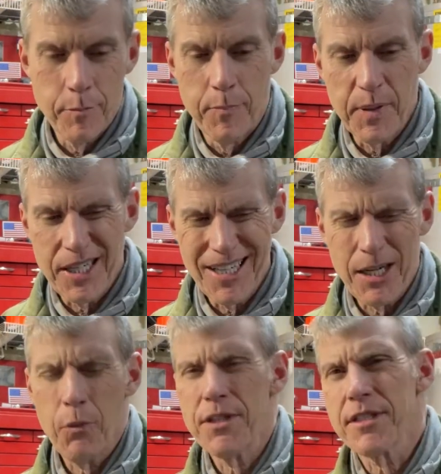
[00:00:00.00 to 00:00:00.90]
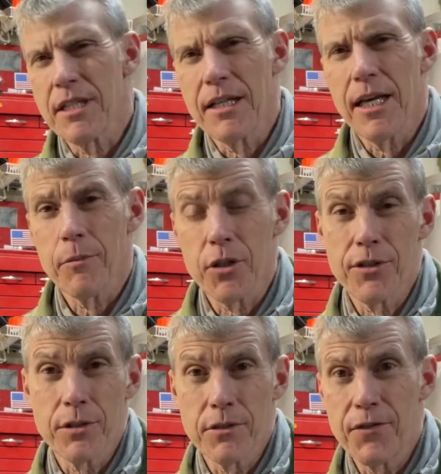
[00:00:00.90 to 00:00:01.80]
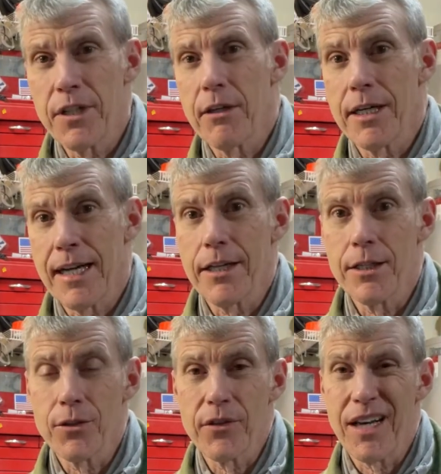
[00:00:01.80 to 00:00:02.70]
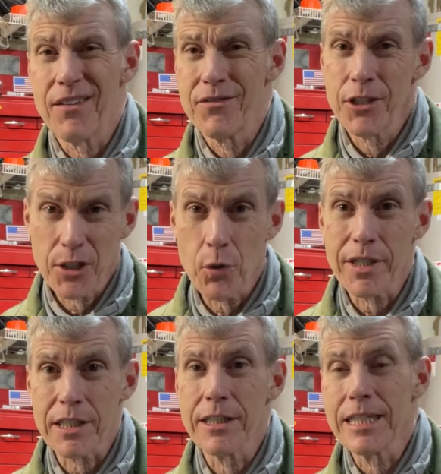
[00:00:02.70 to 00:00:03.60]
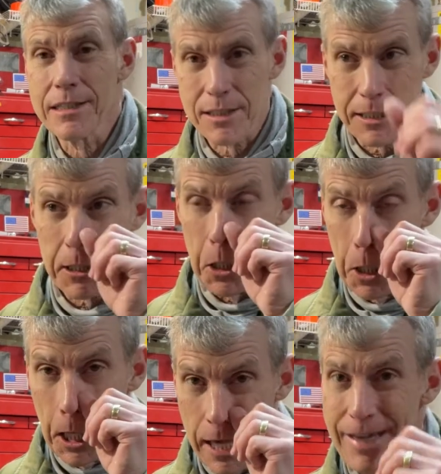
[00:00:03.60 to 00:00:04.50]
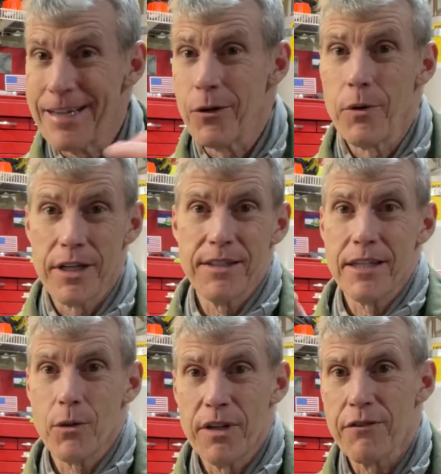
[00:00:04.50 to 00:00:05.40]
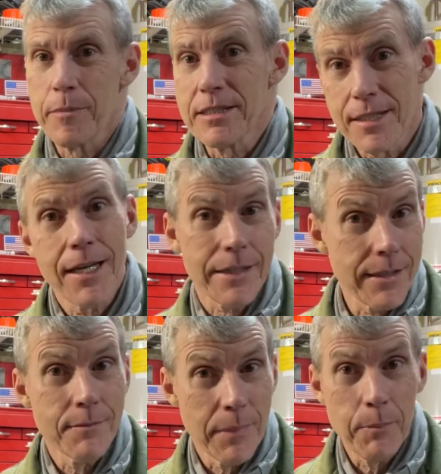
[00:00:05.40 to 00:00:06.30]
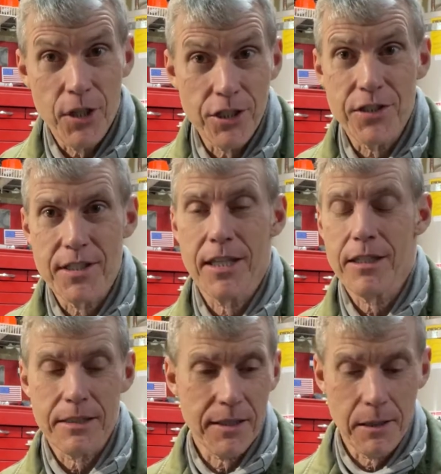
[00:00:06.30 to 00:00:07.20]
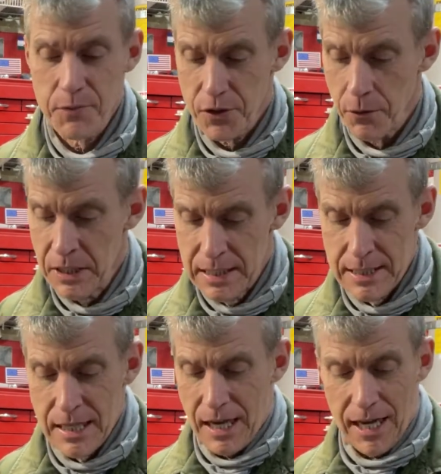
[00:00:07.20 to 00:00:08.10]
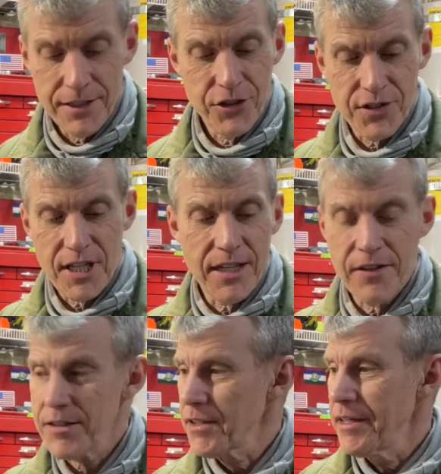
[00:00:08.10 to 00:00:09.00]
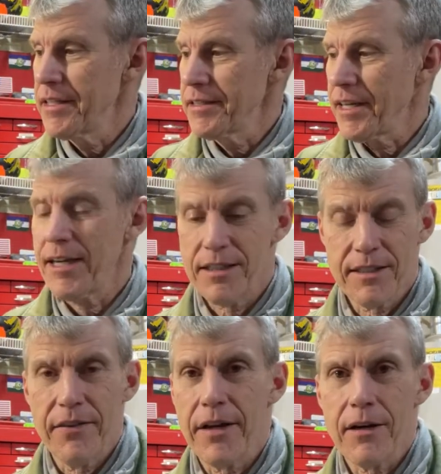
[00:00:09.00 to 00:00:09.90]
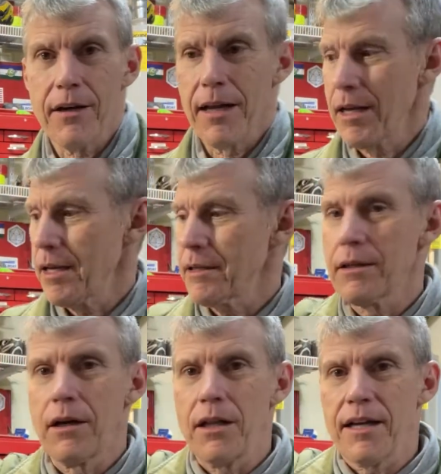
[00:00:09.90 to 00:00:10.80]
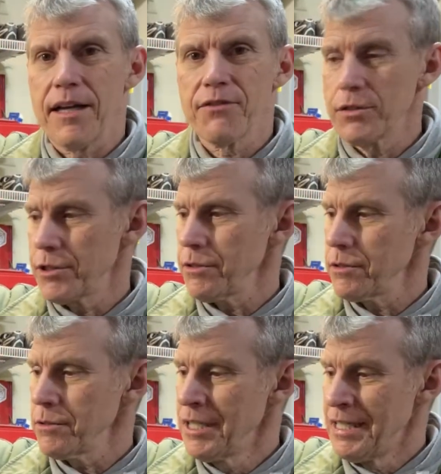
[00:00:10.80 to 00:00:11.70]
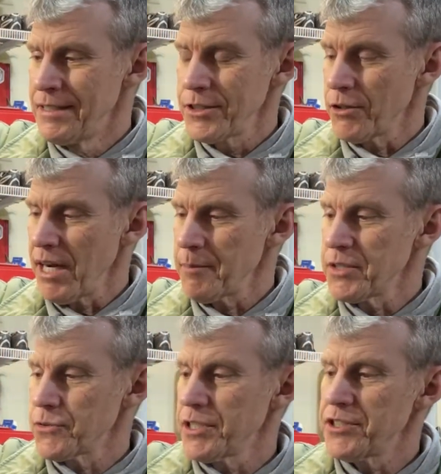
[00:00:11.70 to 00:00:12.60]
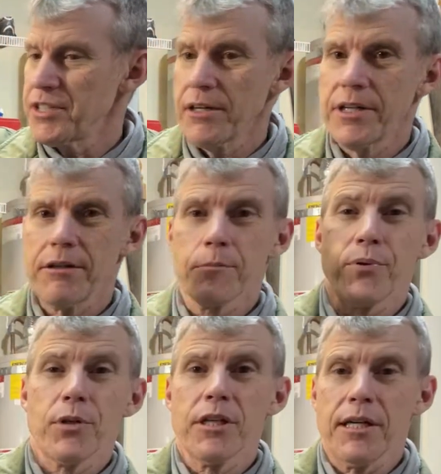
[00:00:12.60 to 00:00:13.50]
But I wasn't able to figure out how to do that very quickly and easily, and I don't want to take away from my sanding, my precious sanding time. So I just tied this on it and tied it to there, and all I have to do to grab it is reach down here and pull